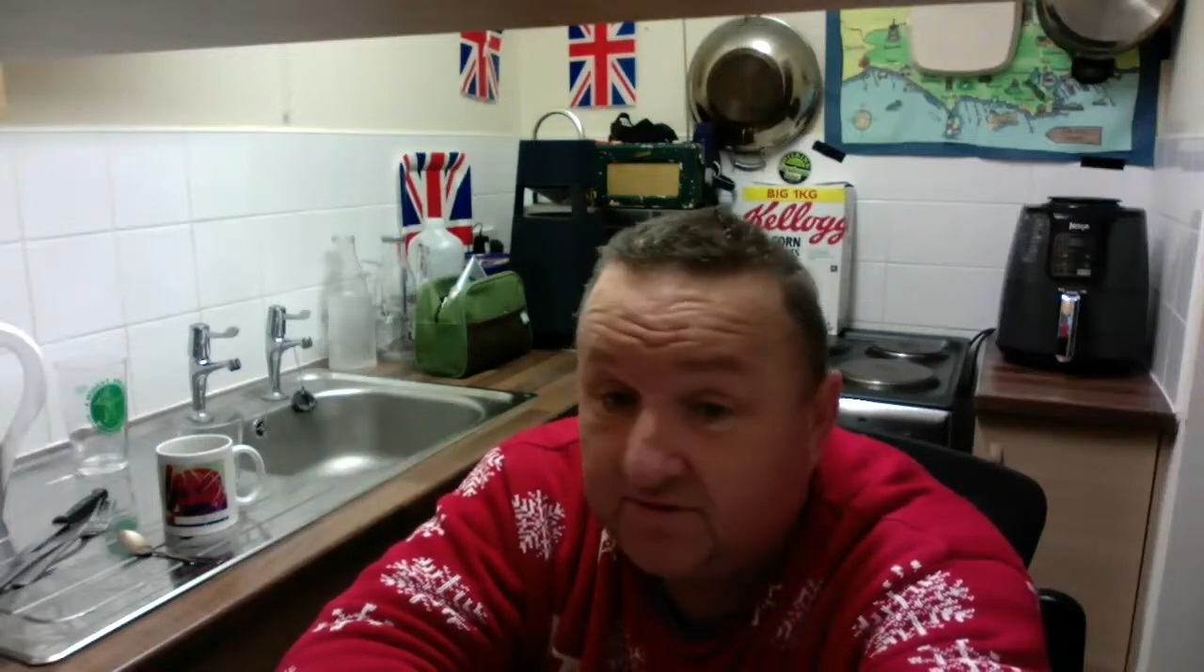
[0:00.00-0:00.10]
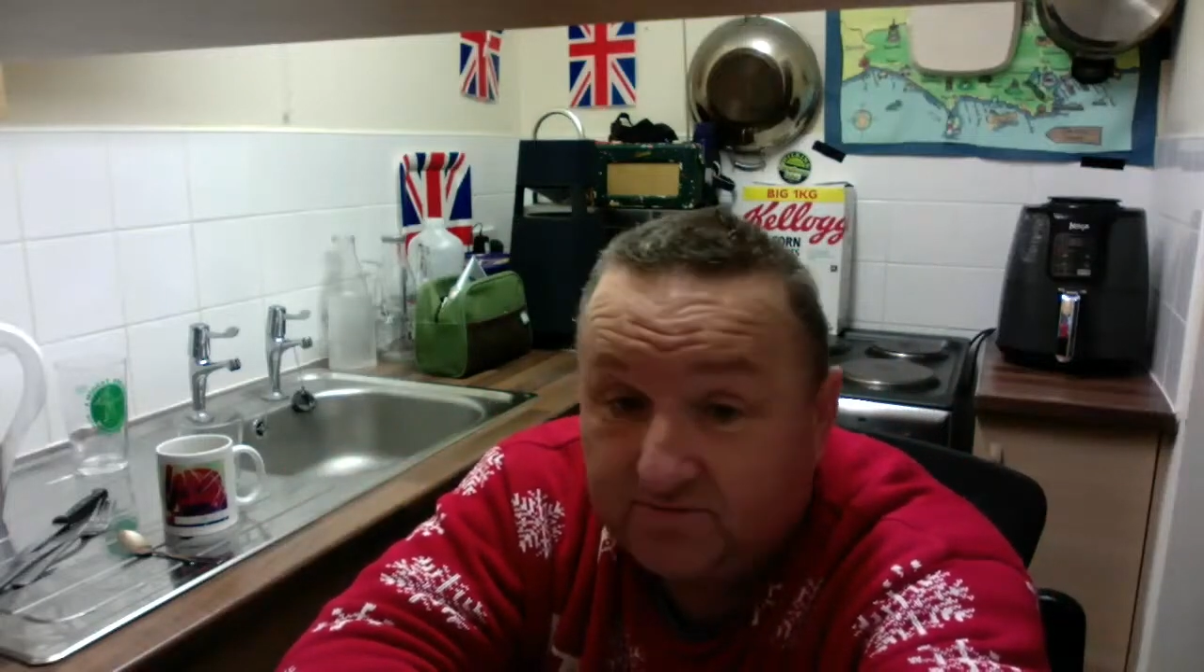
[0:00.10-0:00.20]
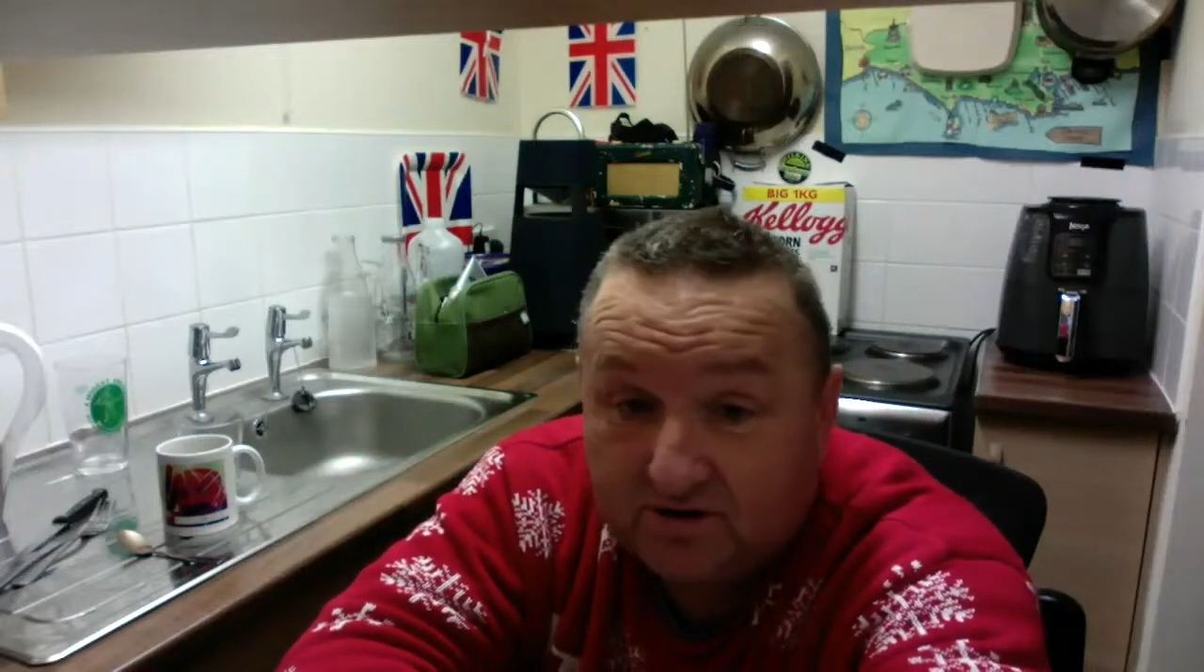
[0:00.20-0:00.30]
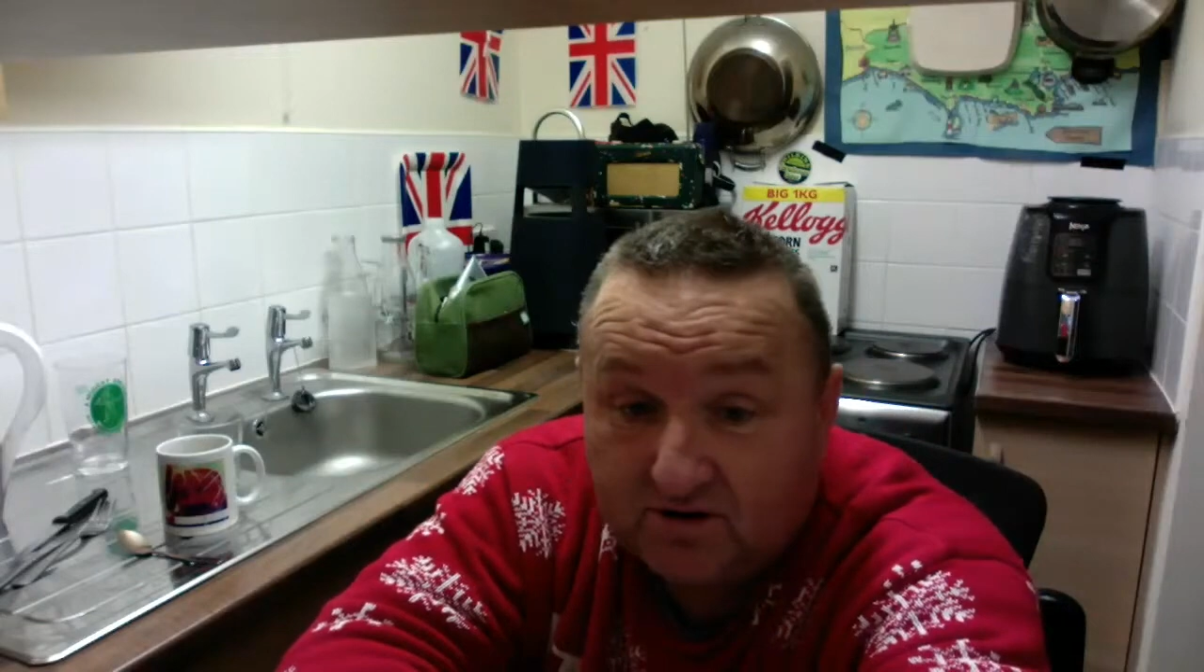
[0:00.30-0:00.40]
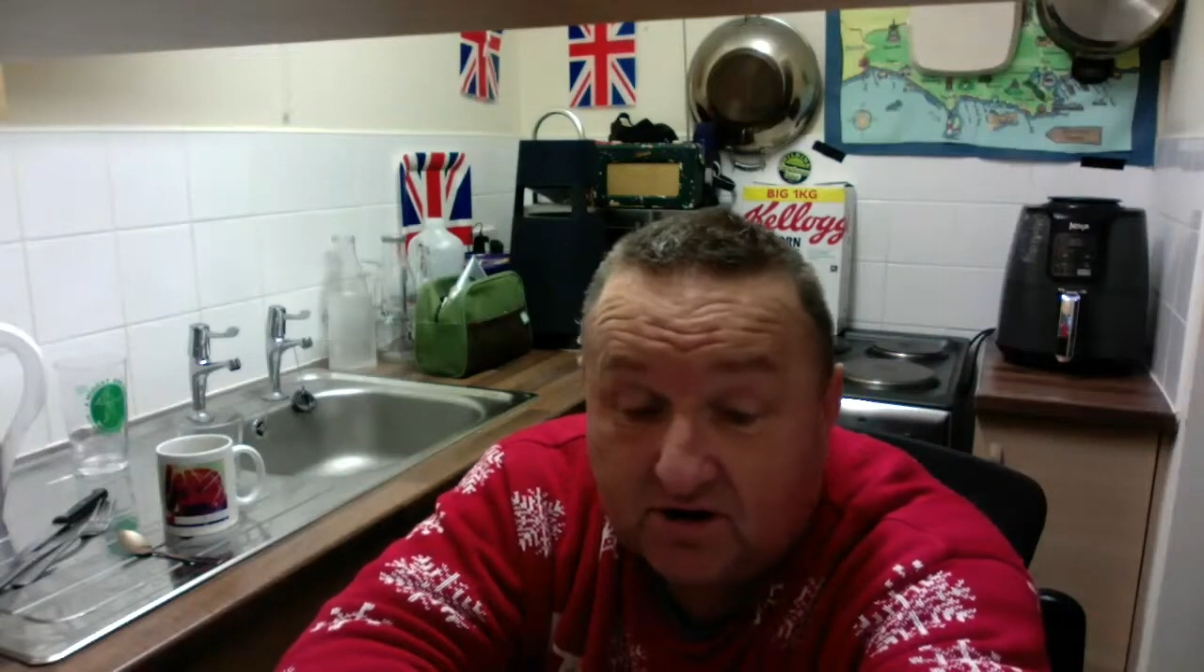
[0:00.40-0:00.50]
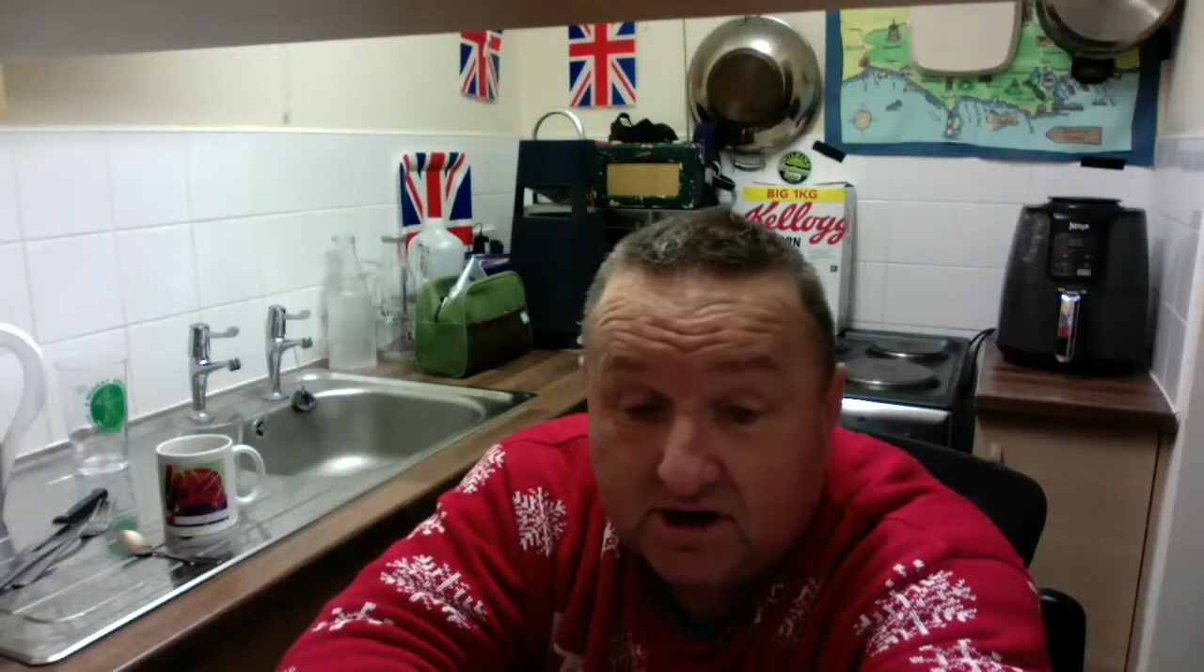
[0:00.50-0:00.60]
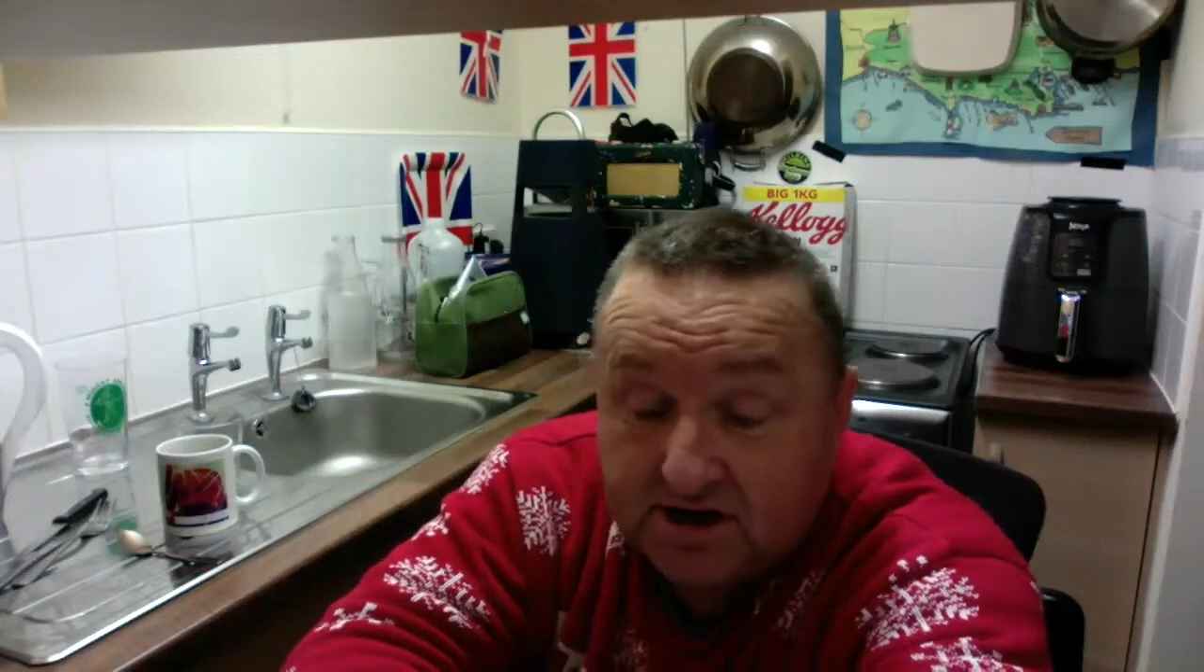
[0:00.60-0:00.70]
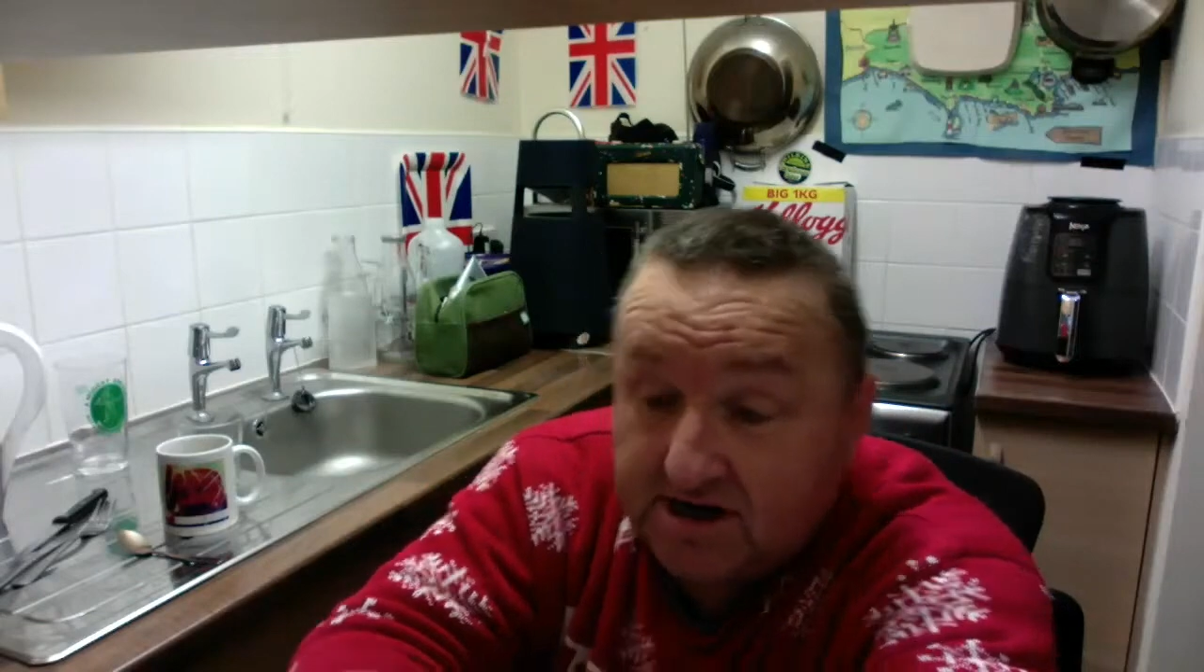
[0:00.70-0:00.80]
I've got look,